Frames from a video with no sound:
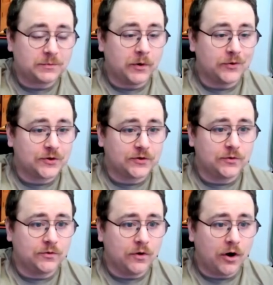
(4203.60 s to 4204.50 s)
exposure
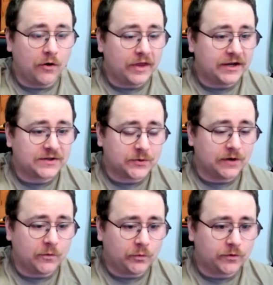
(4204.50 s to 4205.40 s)
to all that
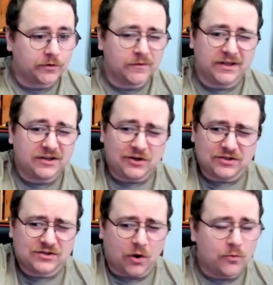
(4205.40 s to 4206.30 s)
history of World War II that you
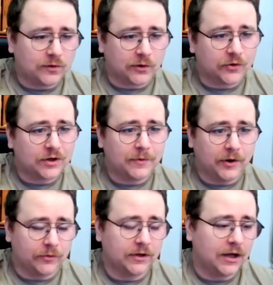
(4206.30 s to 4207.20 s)
just don't learn
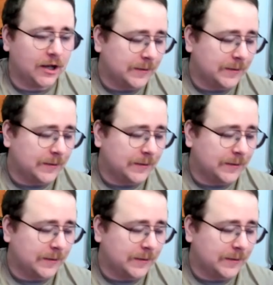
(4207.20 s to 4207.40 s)
about.